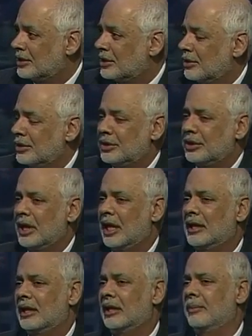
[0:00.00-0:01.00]
So could you
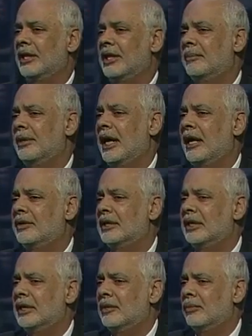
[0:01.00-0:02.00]
talk a little bit about
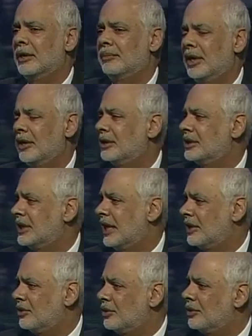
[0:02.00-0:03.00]
what parents
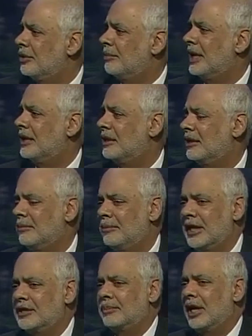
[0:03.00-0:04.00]
can do to make the
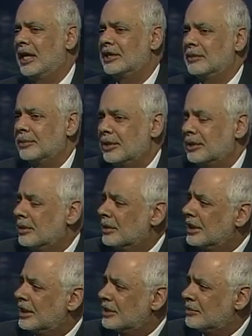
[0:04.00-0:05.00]
best possible
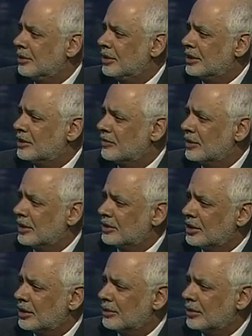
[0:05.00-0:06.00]
early experience for their
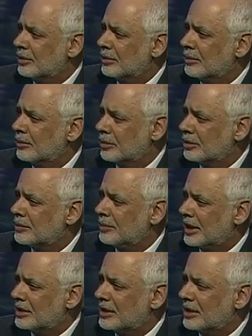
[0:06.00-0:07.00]
children with
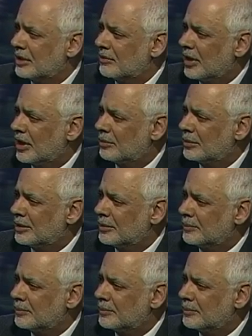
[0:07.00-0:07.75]
respect to the environment?